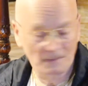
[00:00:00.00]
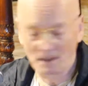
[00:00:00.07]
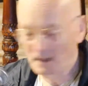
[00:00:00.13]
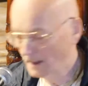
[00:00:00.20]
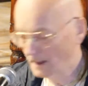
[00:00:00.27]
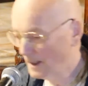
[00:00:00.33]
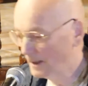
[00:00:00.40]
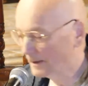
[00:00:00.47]

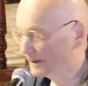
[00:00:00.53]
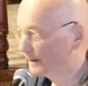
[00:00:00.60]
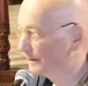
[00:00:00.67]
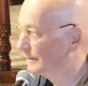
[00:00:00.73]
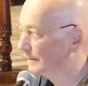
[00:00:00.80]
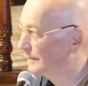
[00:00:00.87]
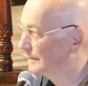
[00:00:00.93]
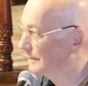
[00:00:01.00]
Heat.
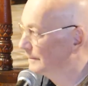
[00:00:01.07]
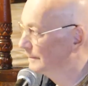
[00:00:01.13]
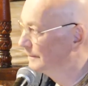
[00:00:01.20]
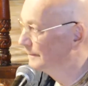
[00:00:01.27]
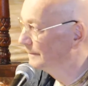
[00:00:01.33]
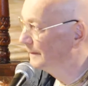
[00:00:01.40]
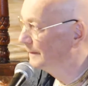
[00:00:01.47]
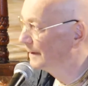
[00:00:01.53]

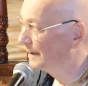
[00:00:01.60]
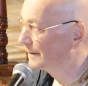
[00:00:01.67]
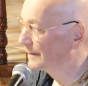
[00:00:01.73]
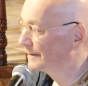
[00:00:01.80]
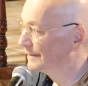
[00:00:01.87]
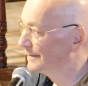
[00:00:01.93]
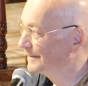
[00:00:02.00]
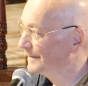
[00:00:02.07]
Yes.
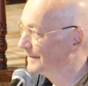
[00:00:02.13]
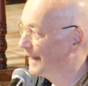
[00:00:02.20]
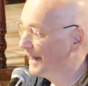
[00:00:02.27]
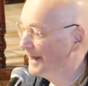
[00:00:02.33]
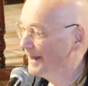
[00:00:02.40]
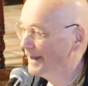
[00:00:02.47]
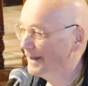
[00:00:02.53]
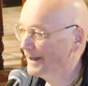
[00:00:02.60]

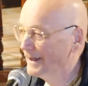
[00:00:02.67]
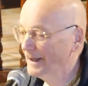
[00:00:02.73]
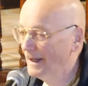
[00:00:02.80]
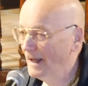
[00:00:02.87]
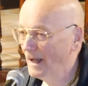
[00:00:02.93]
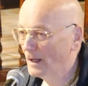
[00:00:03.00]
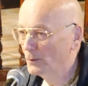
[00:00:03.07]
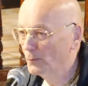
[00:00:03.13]

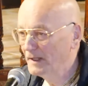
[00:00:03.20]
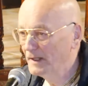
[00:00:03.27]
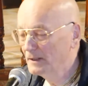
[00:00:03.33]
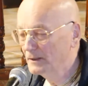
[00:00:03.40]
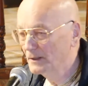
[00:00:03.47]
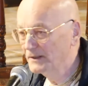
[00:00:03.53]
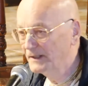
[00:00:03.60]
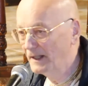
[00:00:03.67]
And what is the
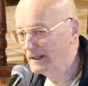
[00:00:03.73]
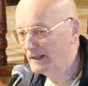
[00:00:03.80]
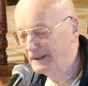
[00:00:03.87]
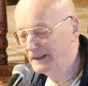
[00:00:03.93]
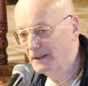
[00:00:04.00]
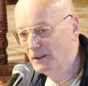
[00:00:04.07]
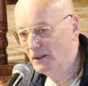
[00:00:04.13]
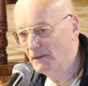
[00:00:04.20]
Sanatan
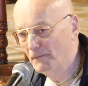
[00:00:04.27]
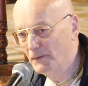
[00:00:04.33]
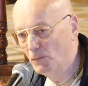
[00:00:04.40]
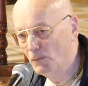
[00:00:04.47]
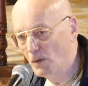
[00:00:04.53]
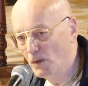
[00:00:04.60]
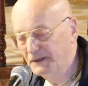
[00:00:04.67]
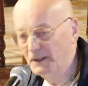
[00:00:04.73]
of the
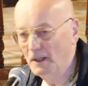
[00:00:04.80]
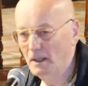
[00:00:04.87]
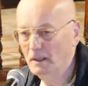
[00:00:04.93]
water?